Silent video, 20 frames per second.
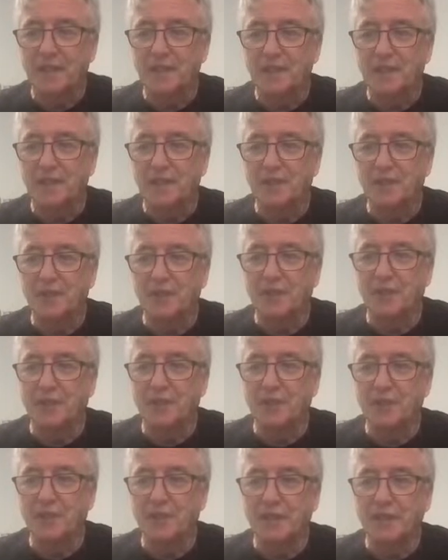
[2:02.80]

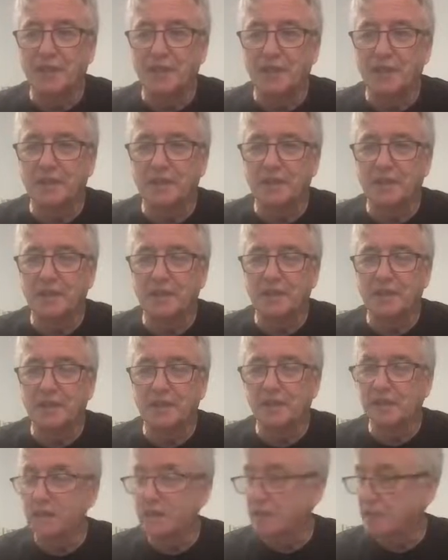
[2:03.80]
So
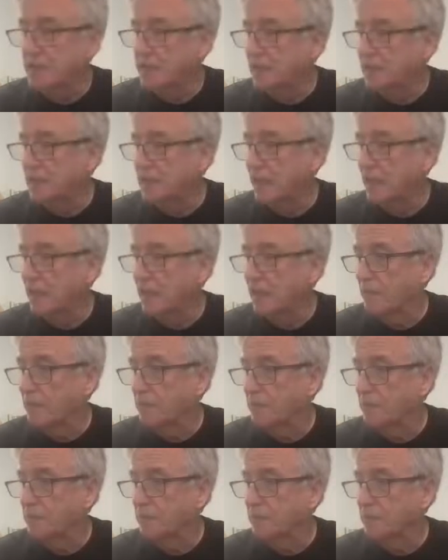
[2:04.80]
yeah, I've
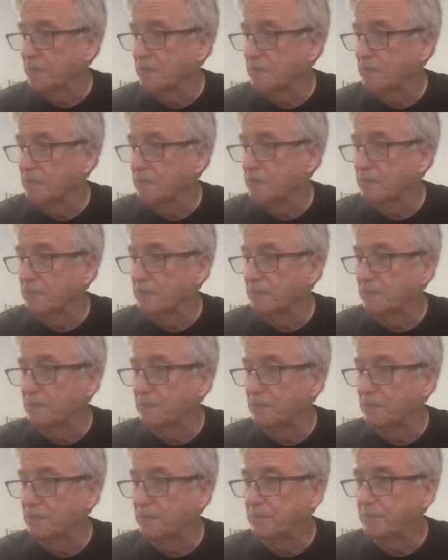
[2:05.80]
been
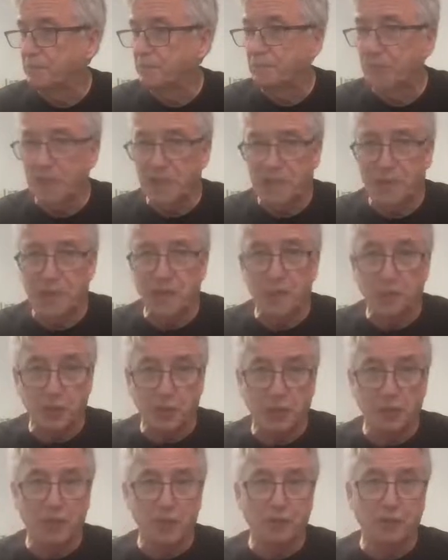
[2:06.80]
busy
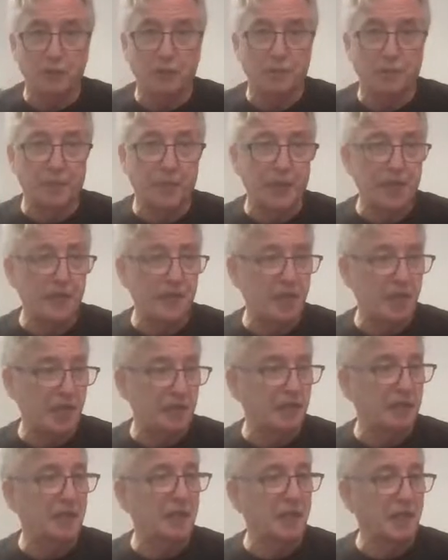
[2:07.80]
doing little bits
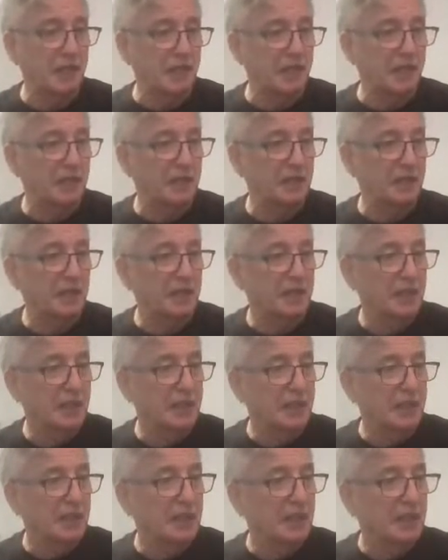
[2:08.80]
here and there,
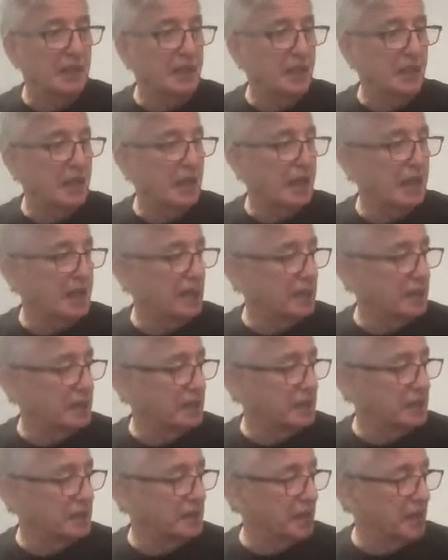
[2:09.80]

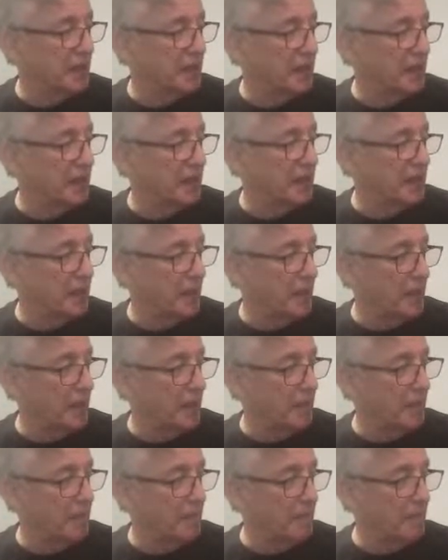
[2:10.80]
and the
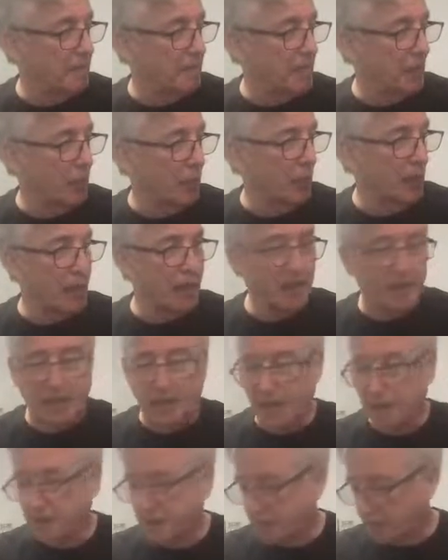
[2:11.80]
one I
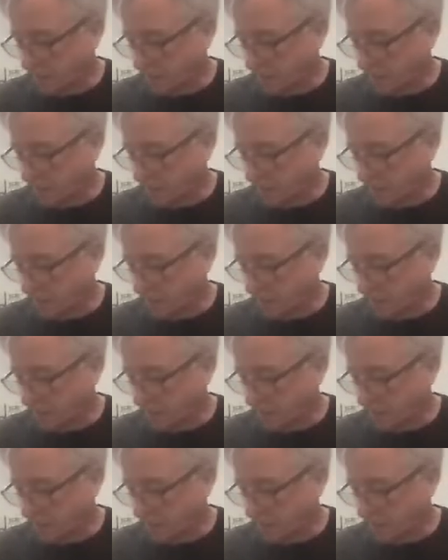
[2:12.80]
did